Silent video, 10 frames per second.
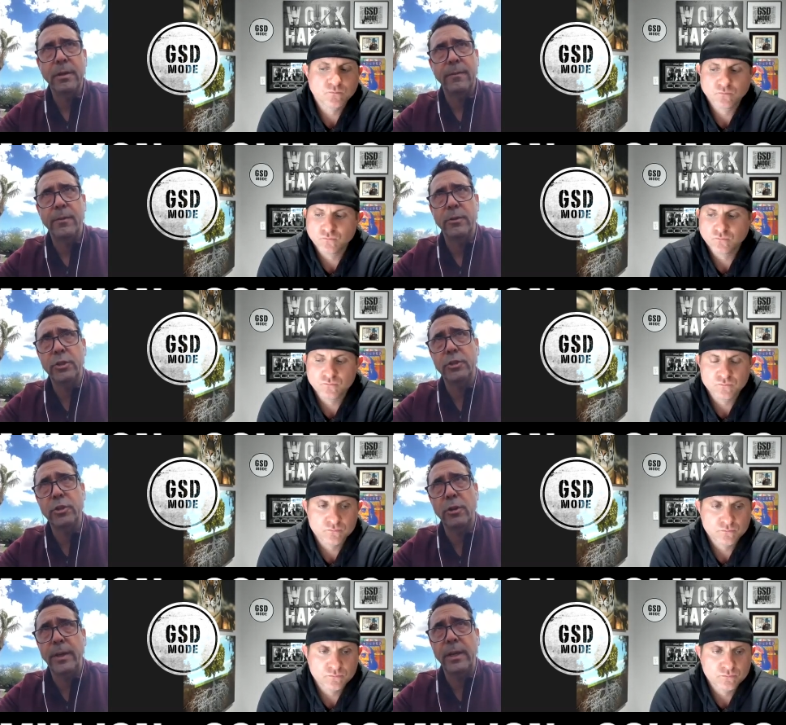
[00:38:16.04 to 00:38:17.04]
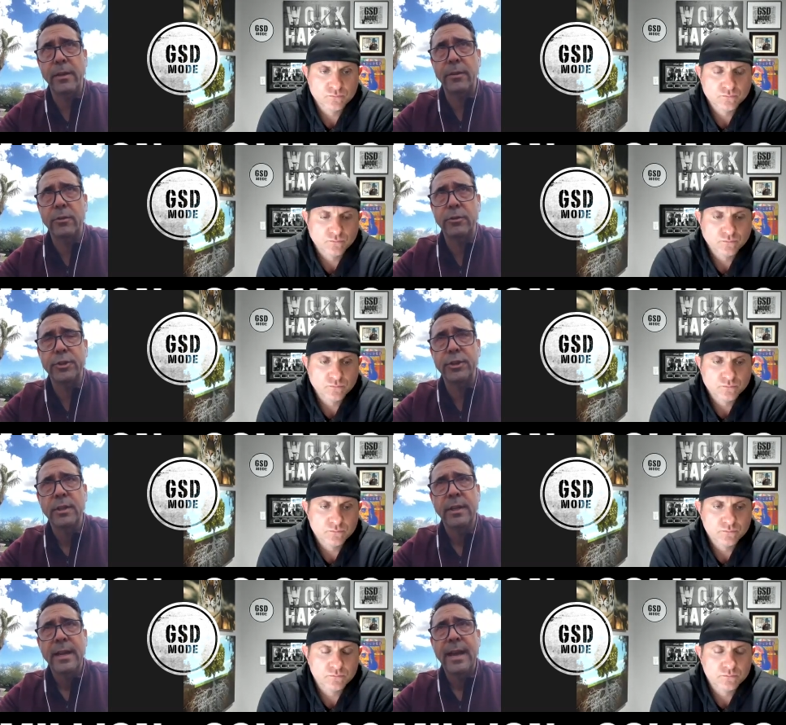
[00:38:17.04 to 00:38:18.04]
Speaker 1: if you're just serving others
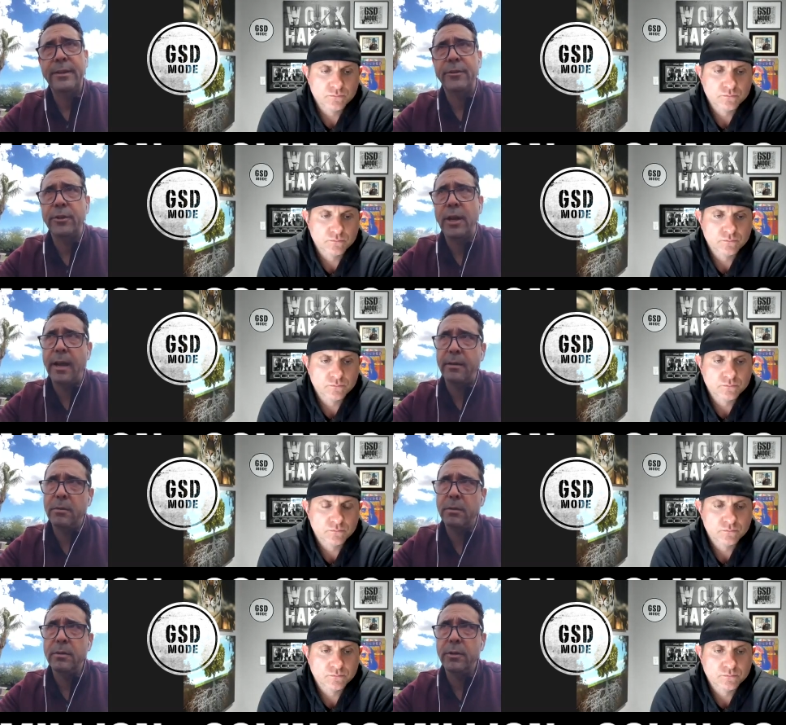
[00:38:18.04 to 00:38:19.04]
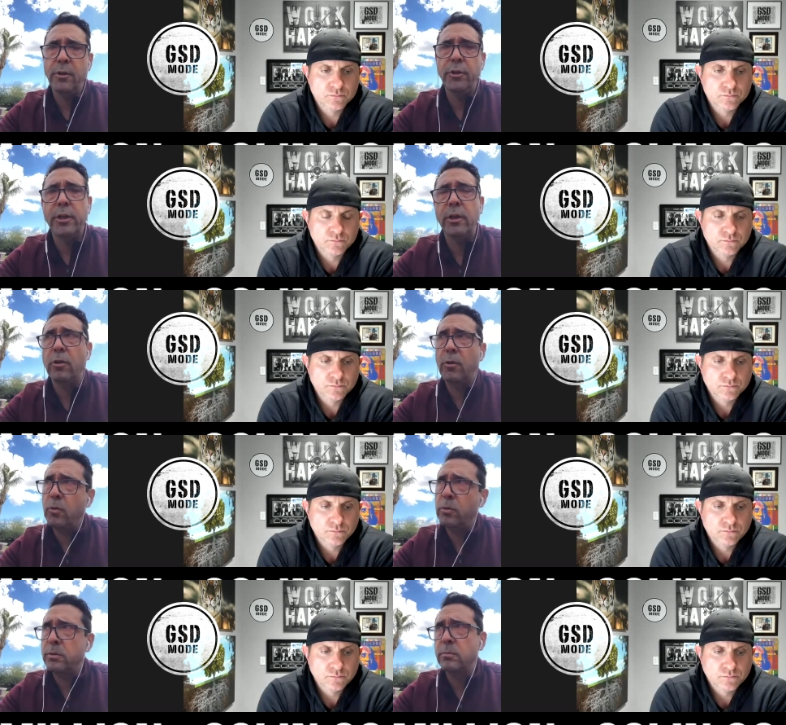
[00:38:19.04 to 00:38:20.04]
and you're not, you know, you can
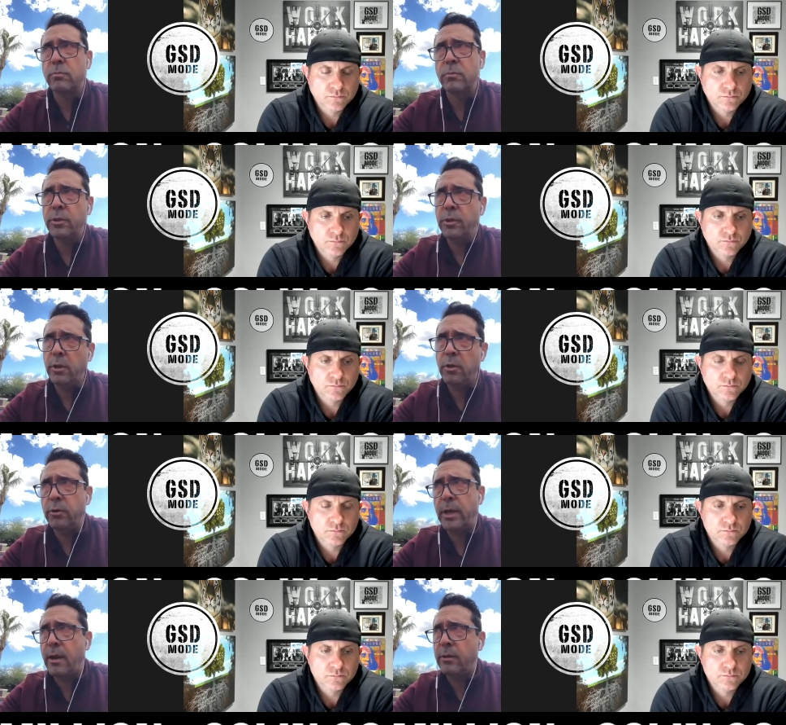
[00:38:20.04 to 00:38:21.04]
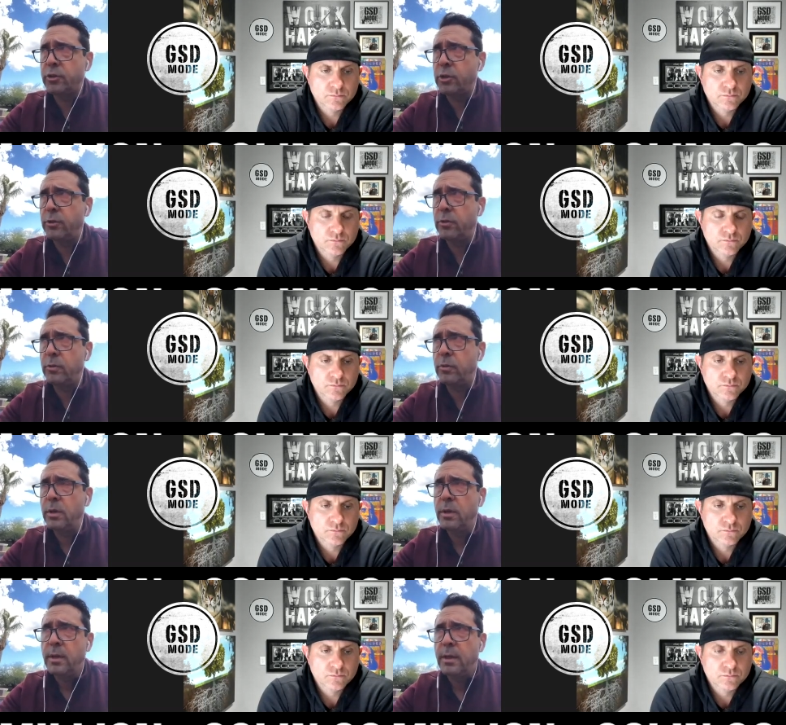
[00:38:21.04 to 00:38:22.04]
go, you can go down to
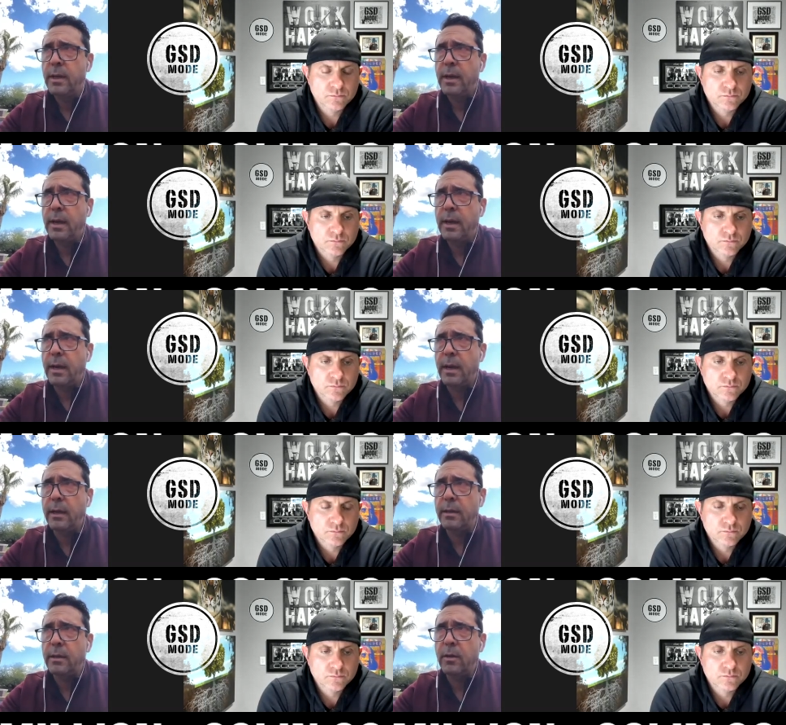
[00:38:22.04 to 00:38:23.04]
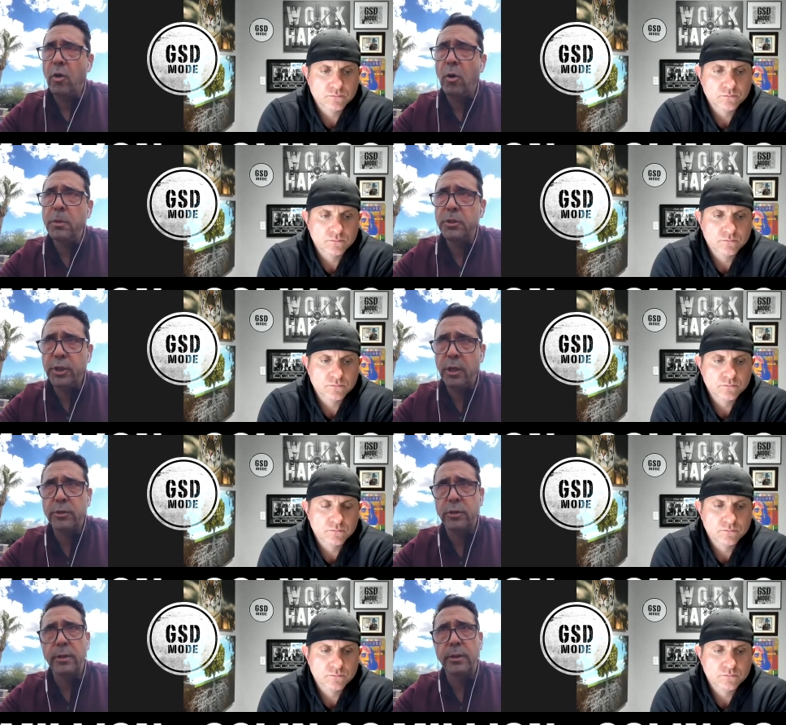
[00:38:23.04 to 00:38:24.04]
uh, a homeless
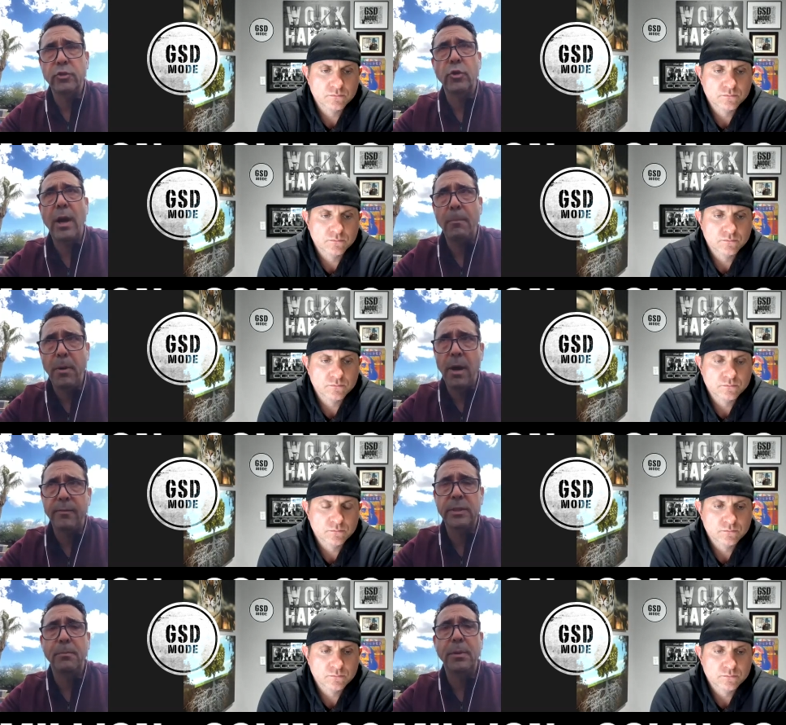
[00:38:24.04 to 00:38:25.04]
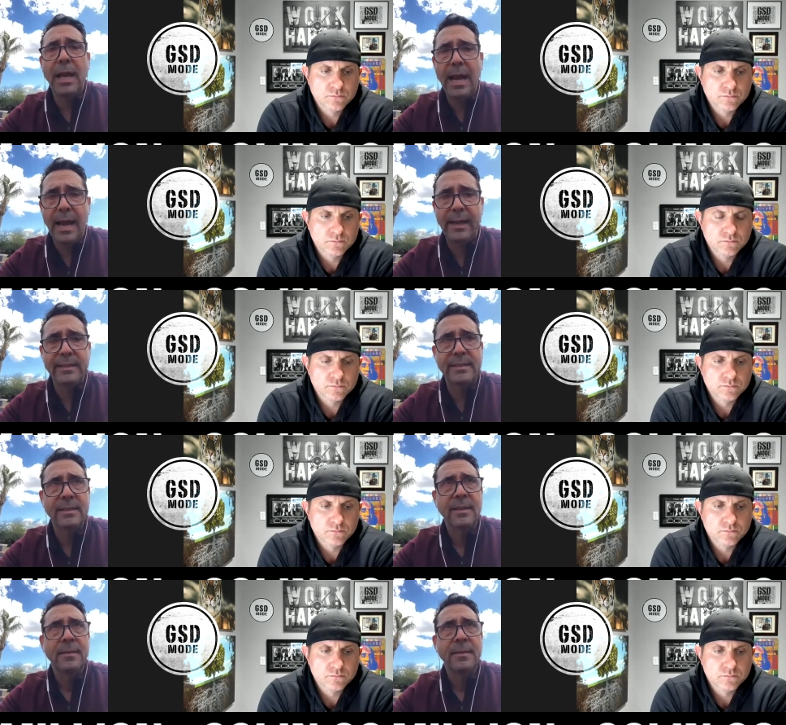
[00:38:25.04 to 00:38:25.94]
shelter and drop off supplies,